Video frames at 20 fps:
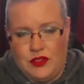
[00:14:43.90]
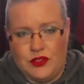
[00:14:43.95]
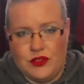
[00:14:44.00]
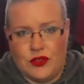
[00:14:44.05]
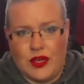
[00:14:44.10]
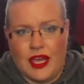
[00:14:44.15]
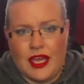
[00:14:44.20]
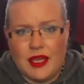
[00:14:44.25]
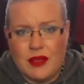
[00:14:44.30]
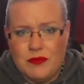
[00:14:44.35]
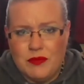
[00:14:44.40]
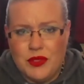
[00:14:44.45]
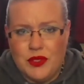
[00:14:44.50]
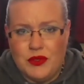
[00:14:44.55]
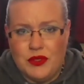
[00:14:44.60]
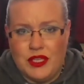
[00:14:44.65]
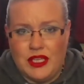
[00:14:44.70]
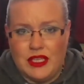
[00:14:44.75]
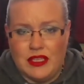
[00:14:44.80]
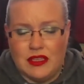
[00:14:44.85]
Dragun
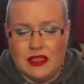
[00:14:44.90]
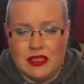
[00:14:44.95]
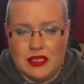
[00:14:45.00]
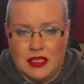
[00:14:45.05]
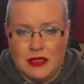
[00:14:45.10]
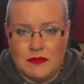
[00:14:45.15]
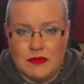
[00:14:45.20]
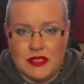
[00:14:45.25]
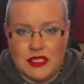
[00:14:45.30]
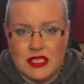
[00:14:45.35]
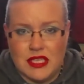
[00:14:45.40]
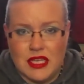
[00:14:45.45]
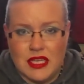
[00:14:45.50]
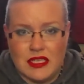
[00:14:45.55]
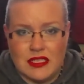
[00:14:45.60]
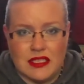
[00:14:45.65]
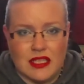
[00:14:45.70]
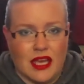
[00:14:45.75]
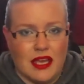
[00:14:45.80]
Beauty lipsticks,